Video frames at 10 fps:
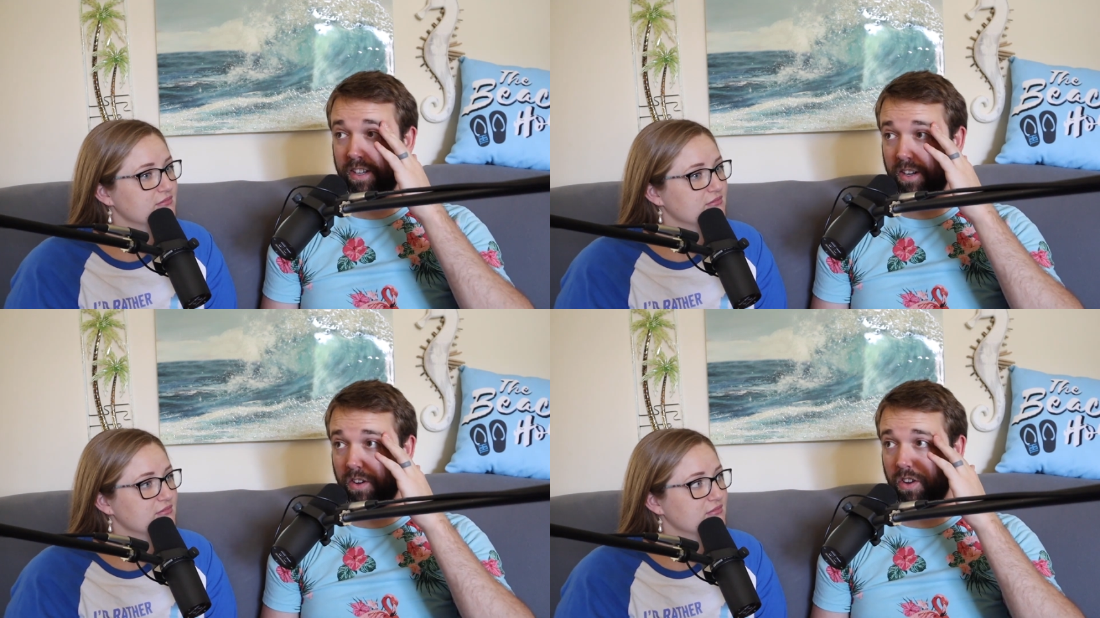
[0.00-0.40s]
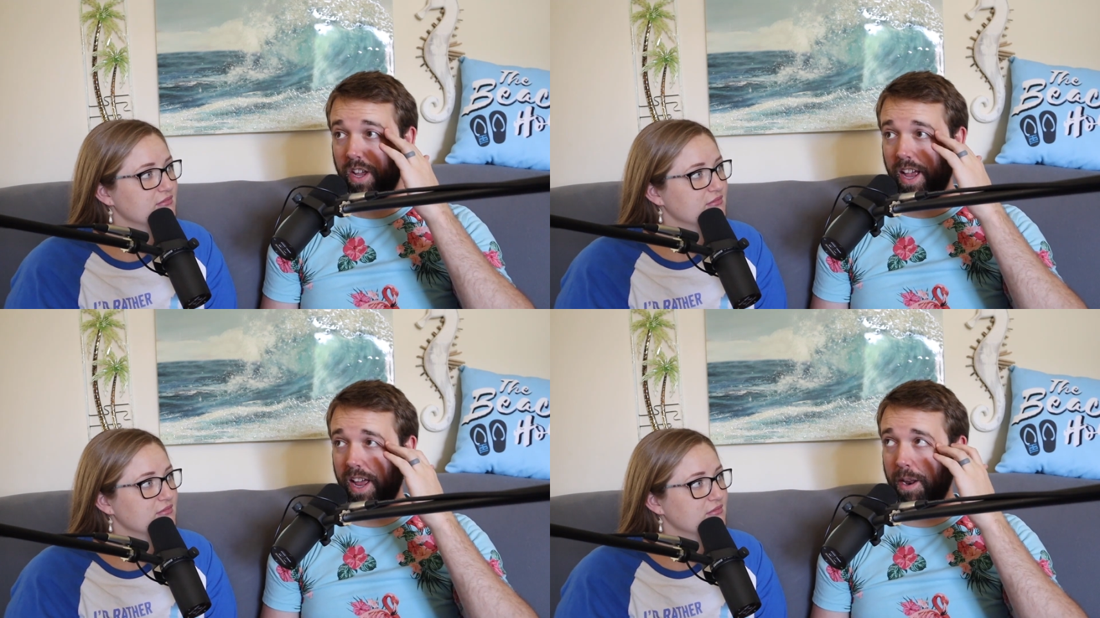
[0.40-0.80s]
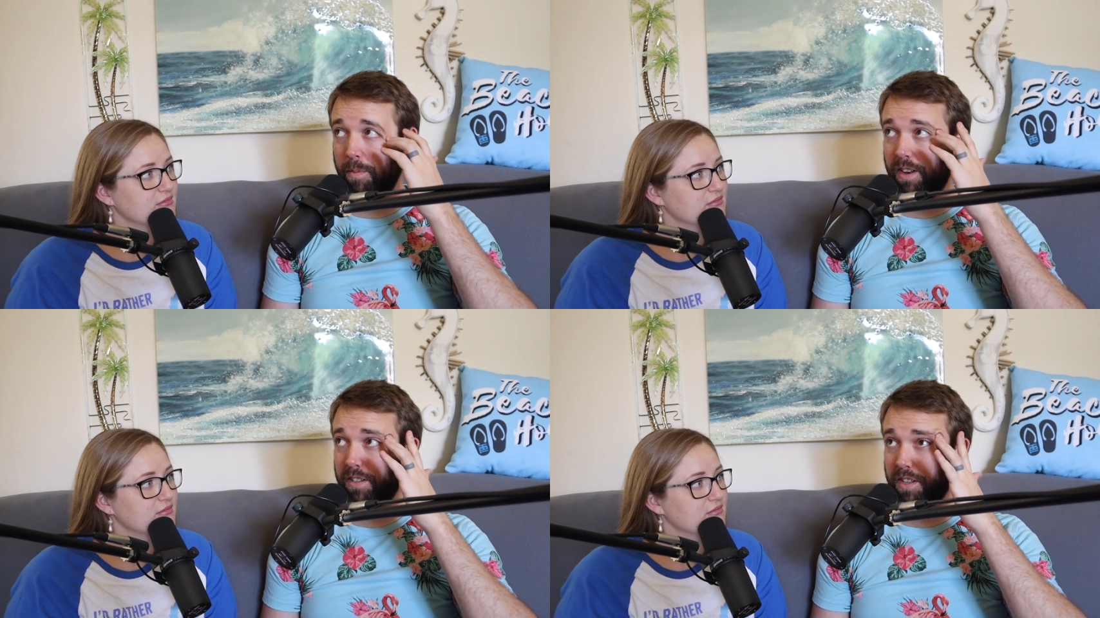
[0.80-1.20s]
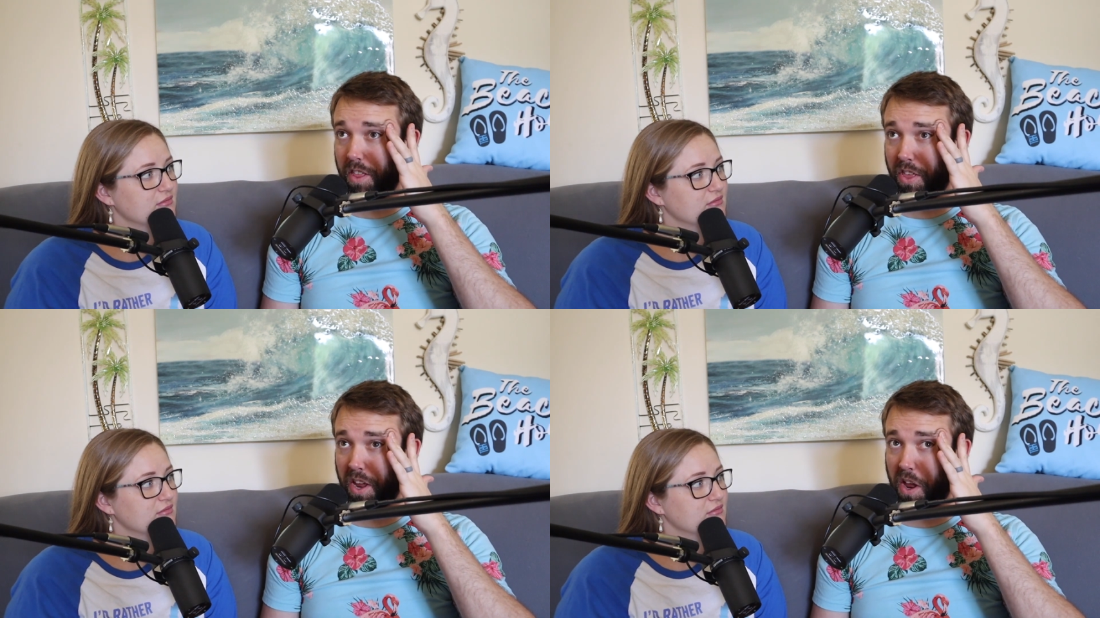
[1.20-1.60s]
Speaker 1: you know and i mean it's
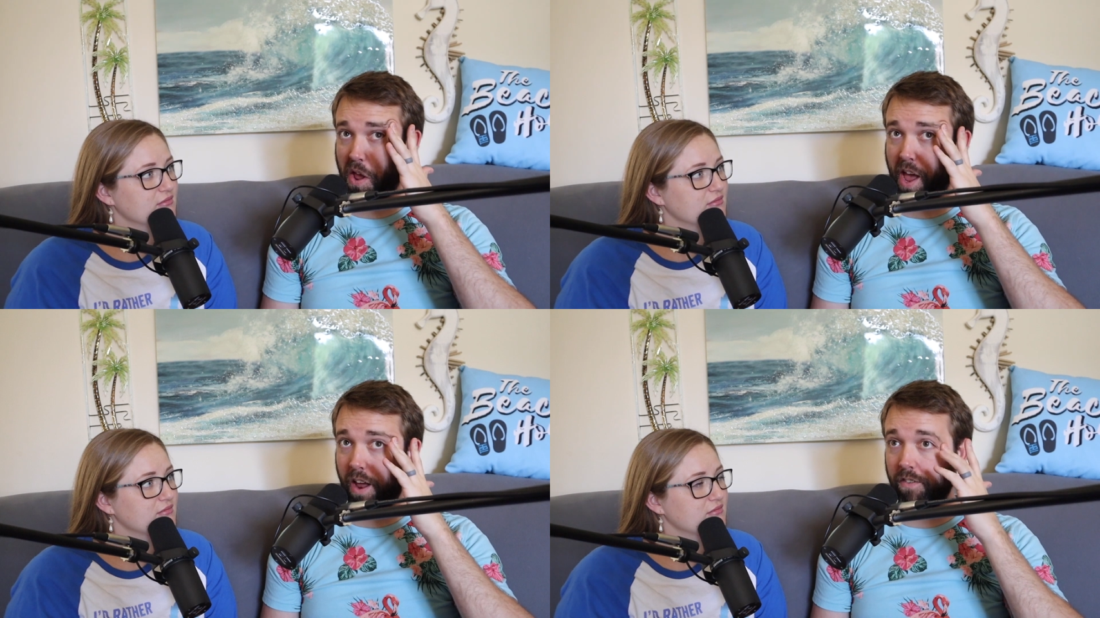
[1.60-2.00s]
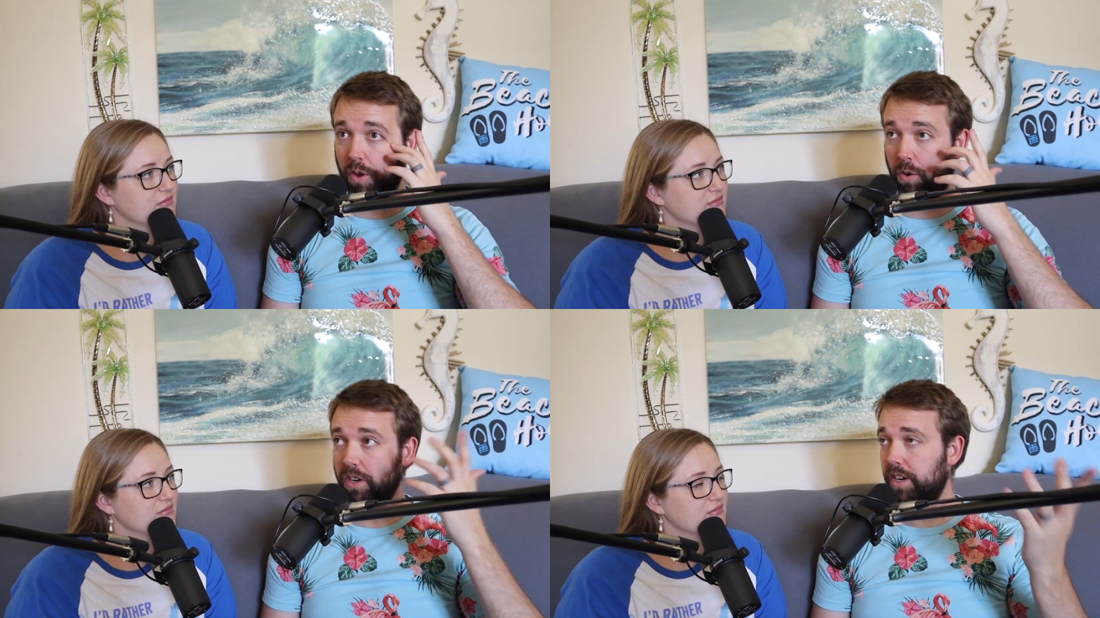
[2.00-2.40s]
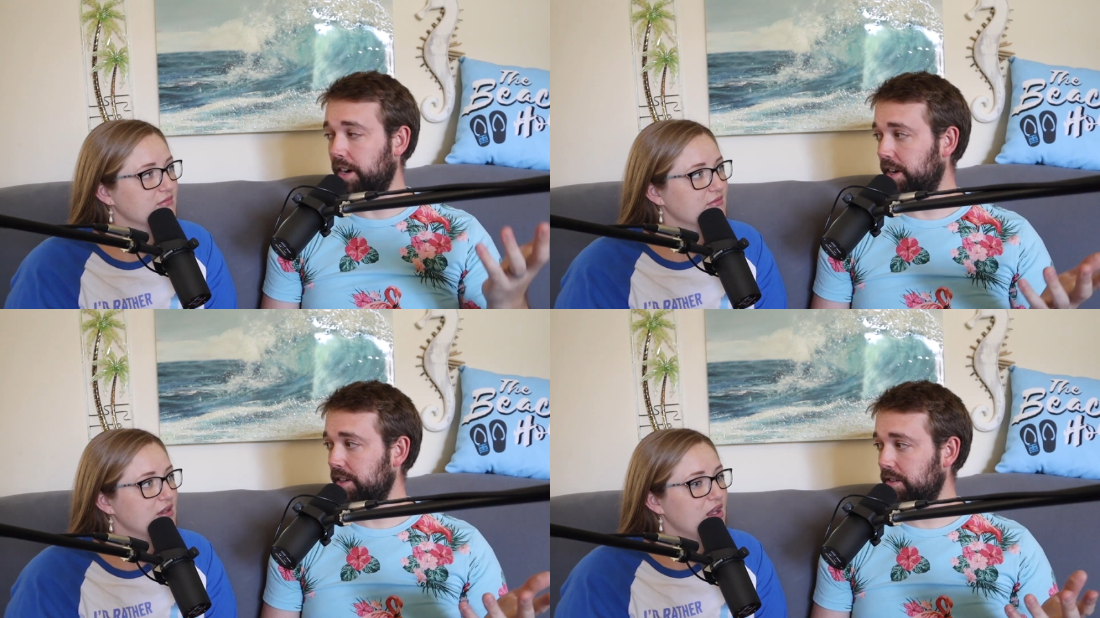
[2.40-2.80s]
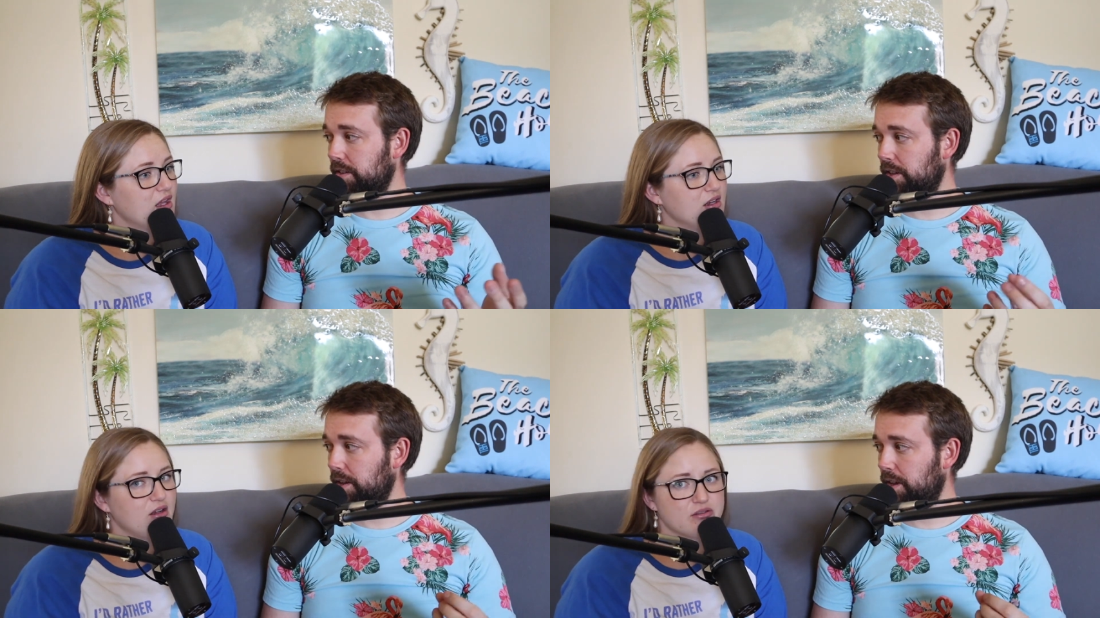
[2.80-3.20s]
nothing out of the ordinary
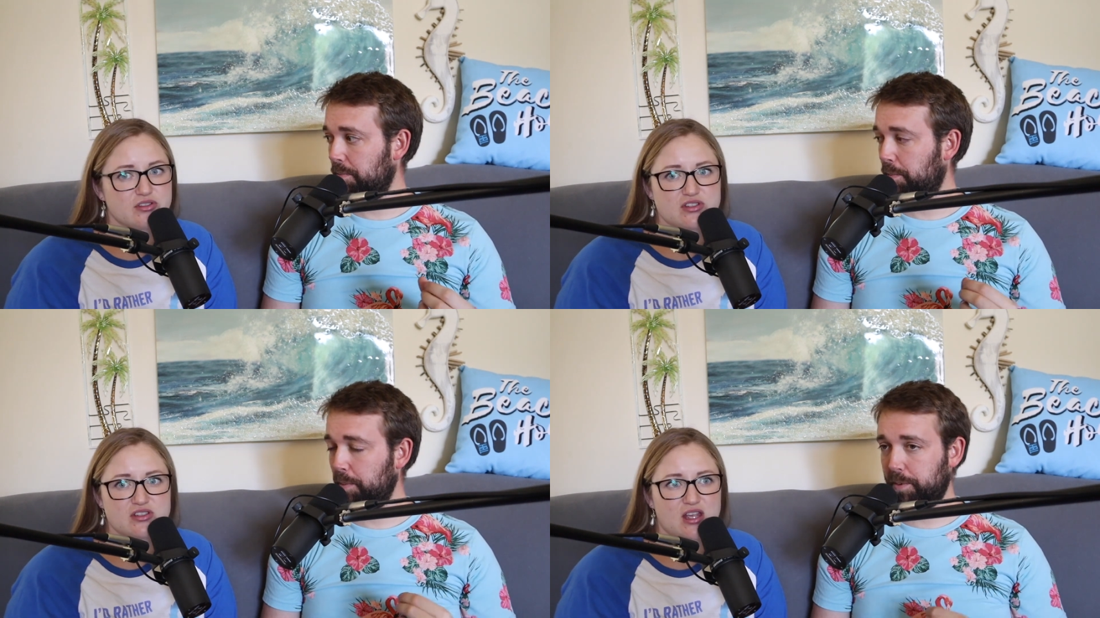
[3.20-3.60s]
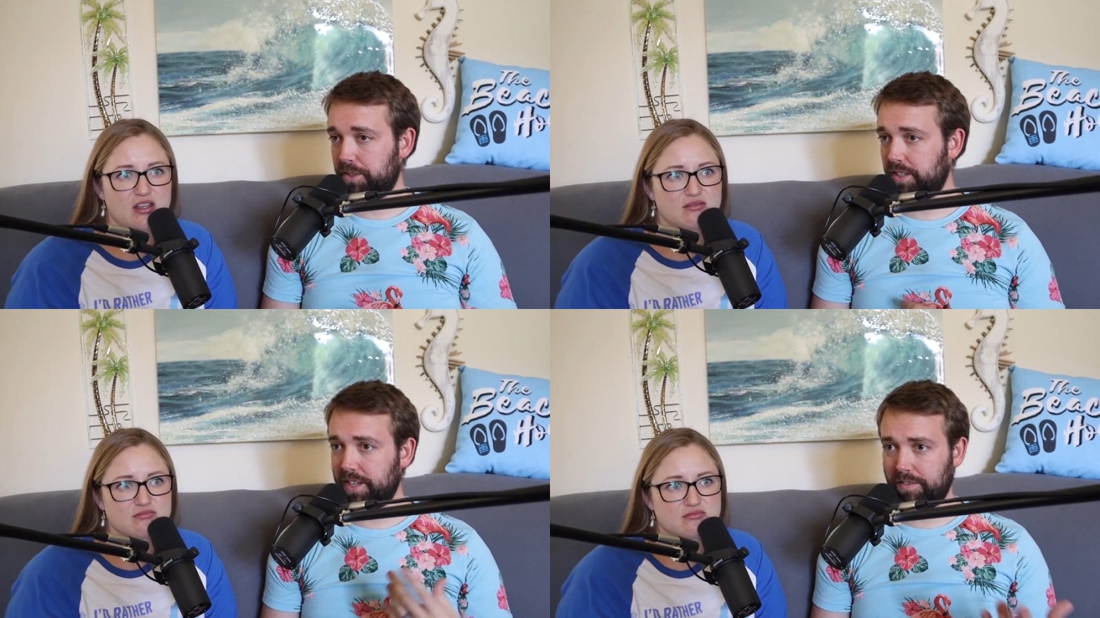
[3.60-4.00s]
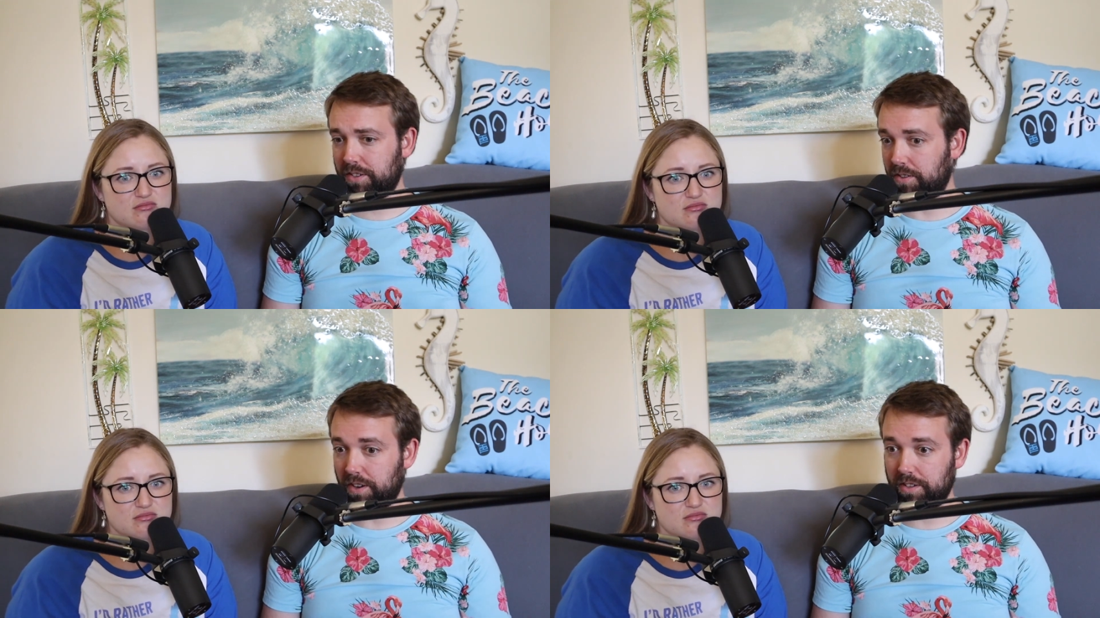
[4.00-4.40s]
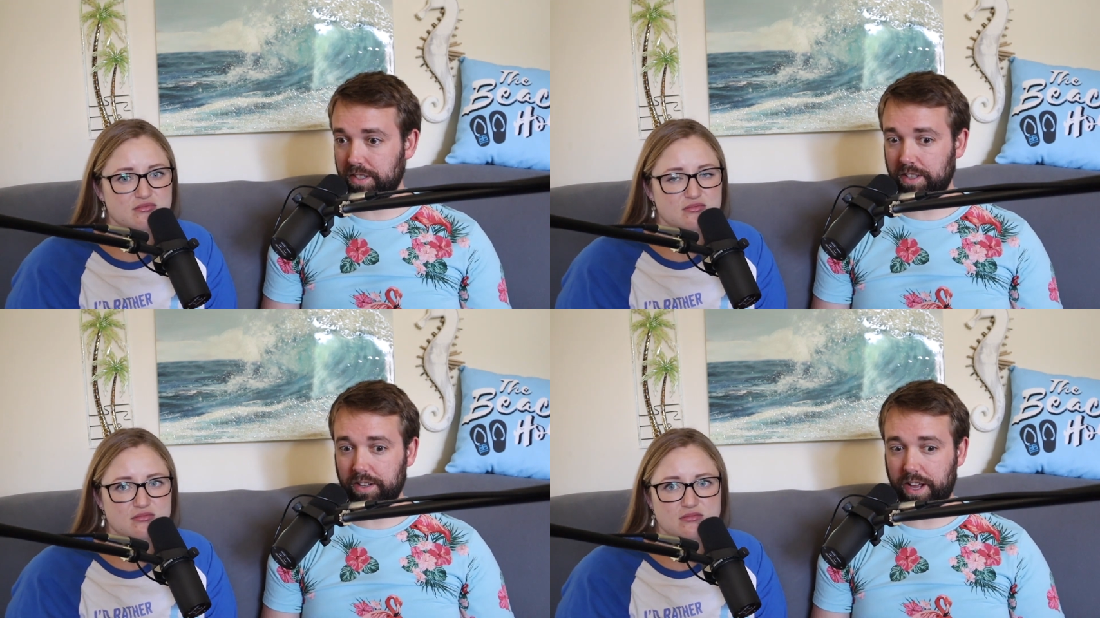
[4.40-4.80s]
no, it's just people like, just have
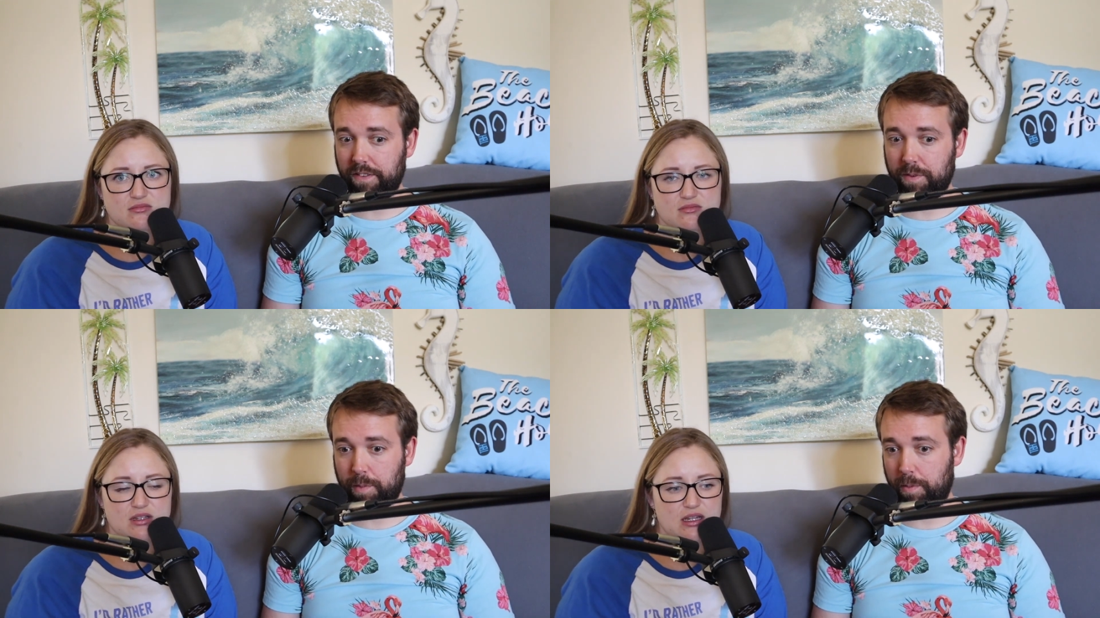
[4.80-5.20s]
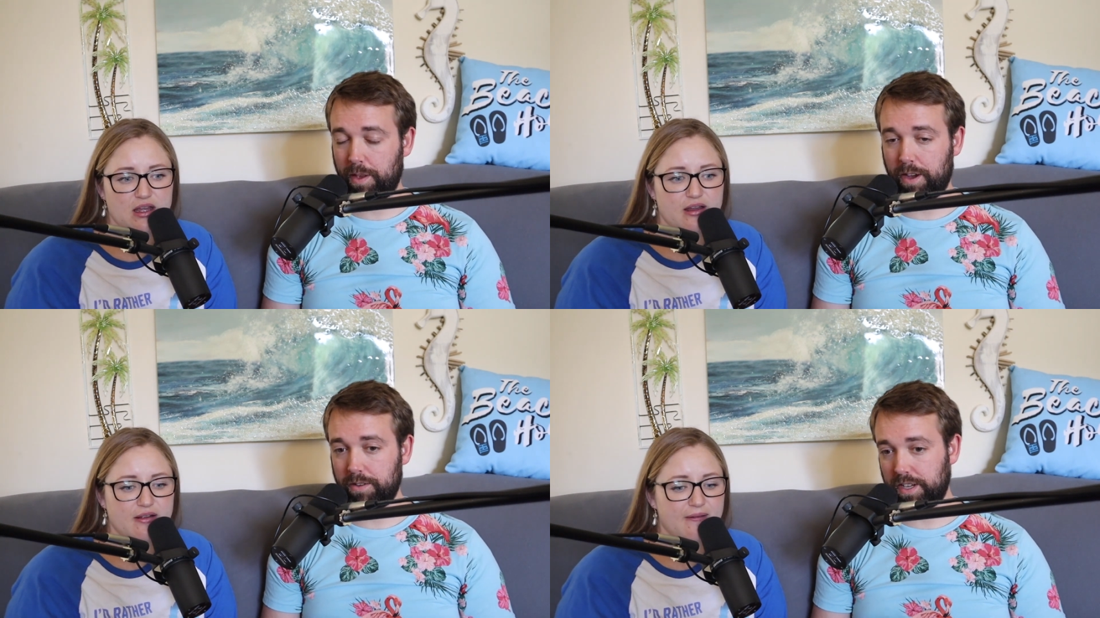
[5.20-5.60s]
struggles in their life, and maybe yeah.